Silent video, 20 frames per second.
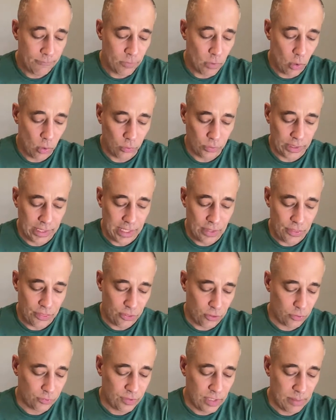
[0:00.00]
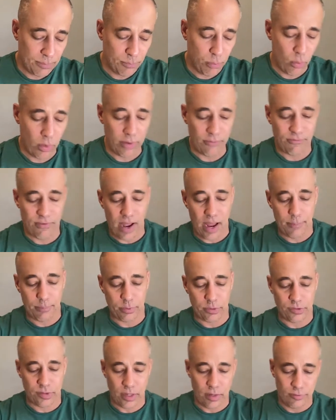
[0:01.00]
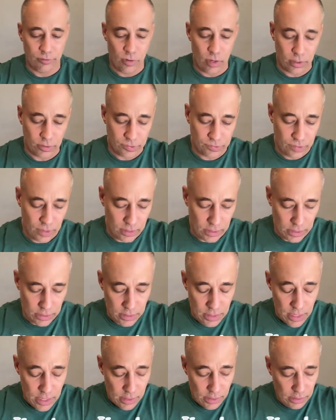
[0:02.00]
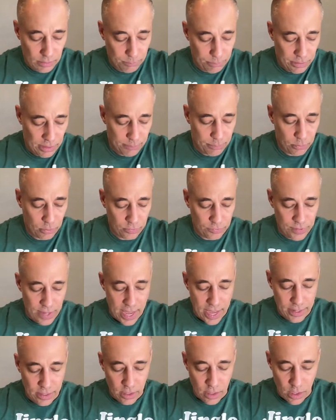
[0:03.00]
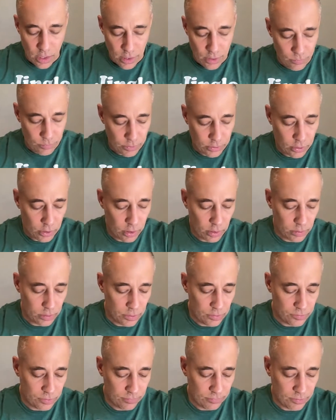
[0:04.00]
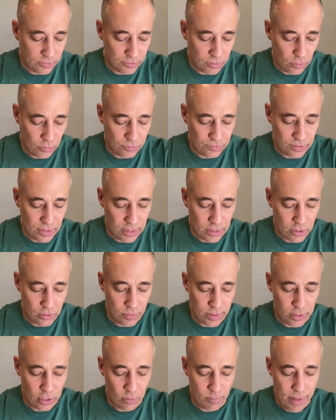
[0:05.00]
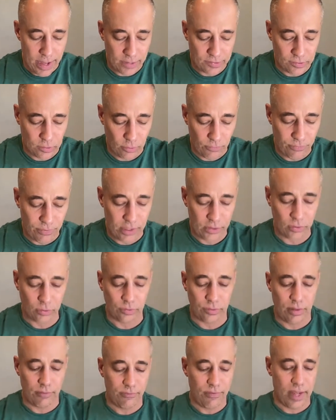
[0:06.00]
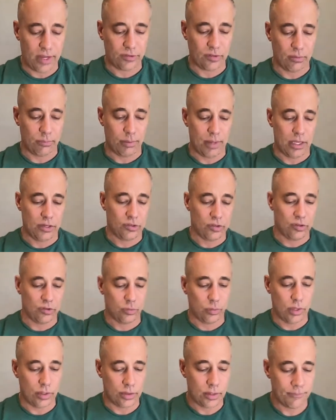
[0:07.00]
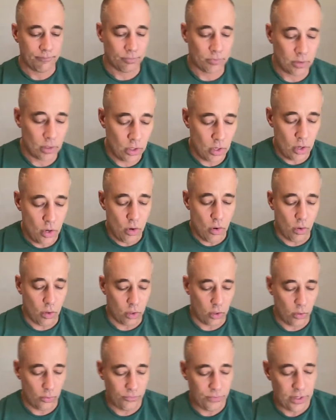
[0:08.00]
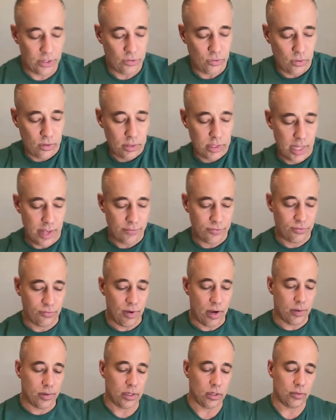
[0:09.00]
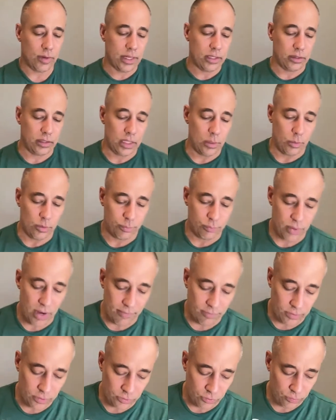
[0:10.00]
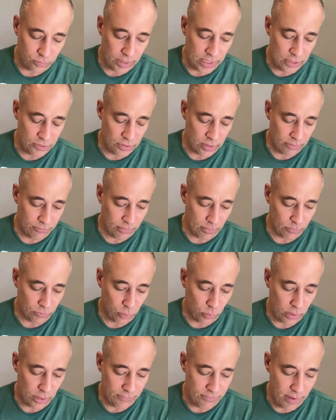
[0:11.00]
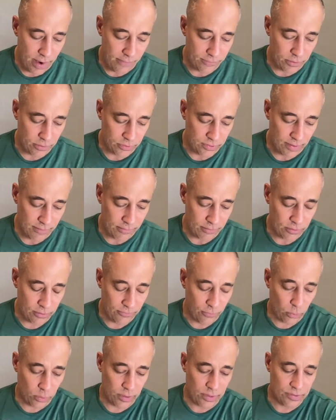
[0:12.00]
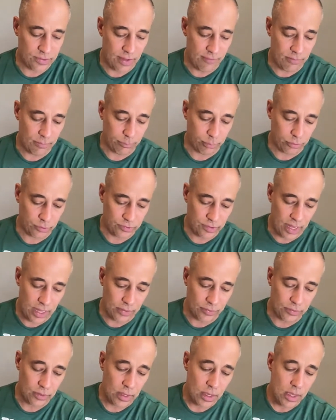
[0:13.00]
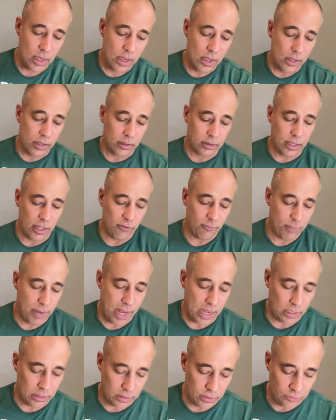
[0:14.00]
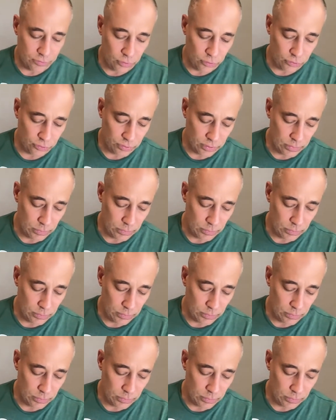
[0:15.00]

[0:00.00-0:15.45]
only in 13.5% of dogs studied. In people, data on recurrence of associated craniomaxillofacial defects in patients with orofacial clefts vary greatly, with prevalence ranging from 25 to 47%. Cleft palate is usually